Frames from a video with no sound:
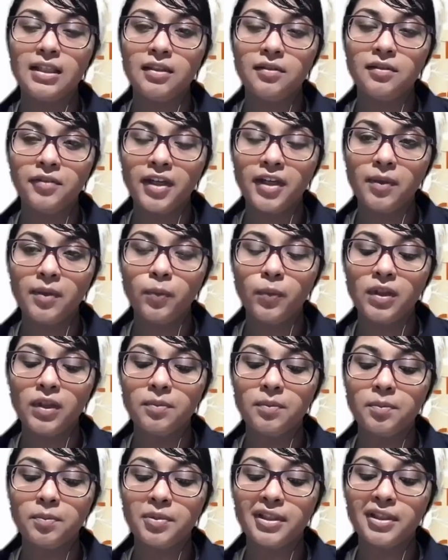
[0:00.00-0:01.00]
framework
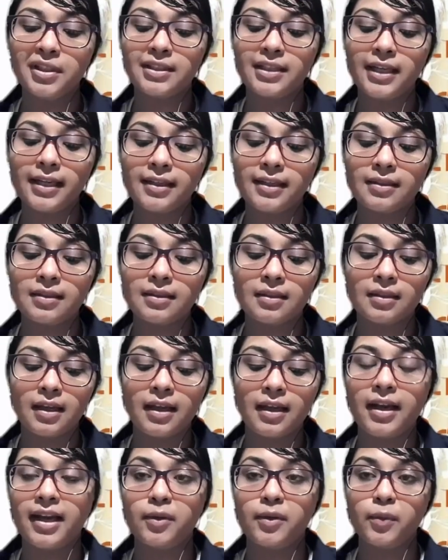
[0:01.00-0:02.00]
protect
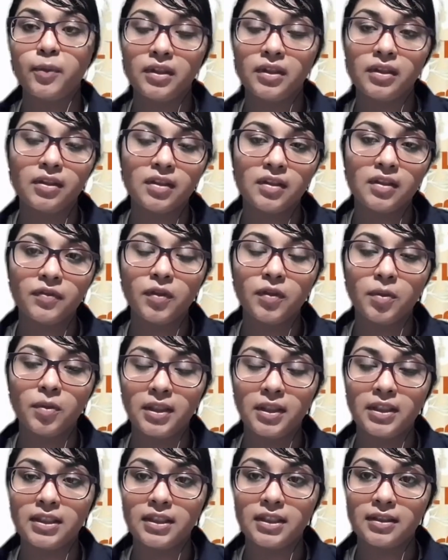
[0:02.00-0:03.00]
an eyewitness for
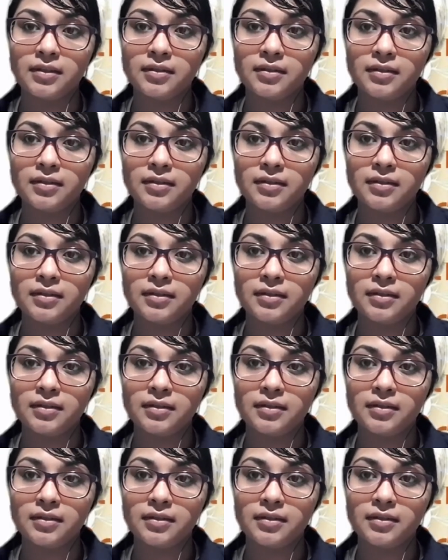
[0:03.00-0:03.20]
murder?